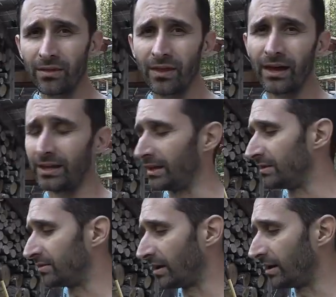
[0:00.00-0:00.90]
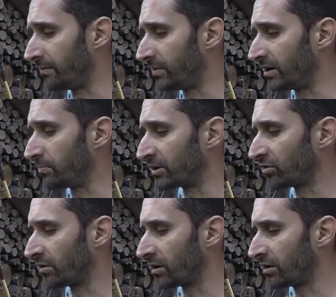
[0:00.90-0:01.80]
that is uh, that is much
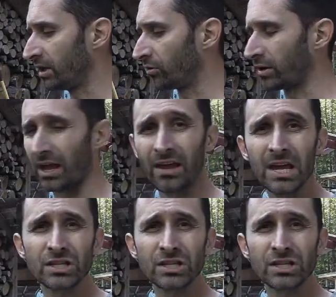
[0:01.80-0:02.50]
cleaner looking